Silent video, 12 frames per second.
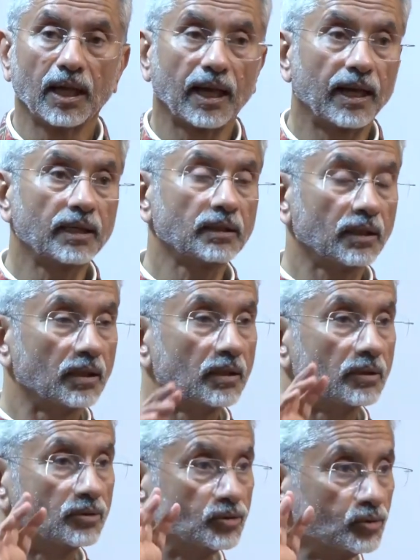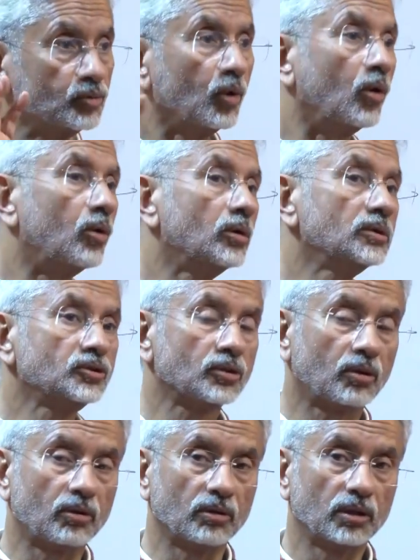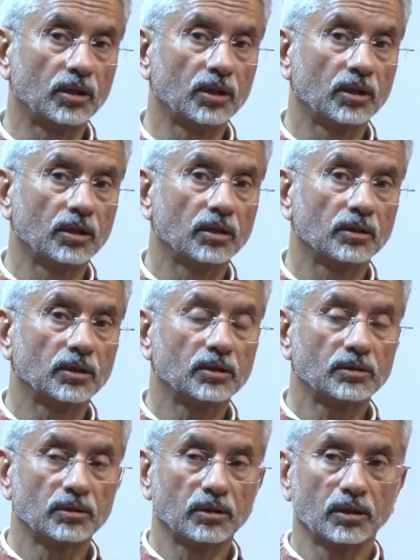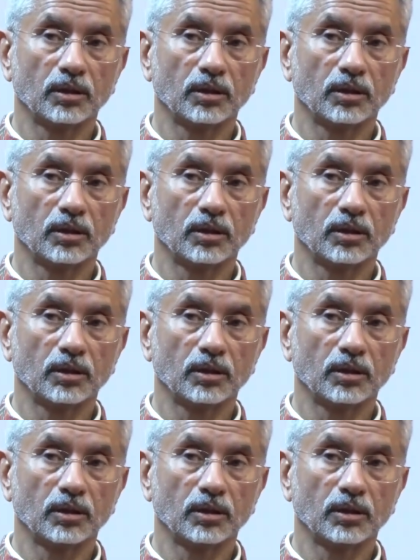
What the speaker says: And you all saw that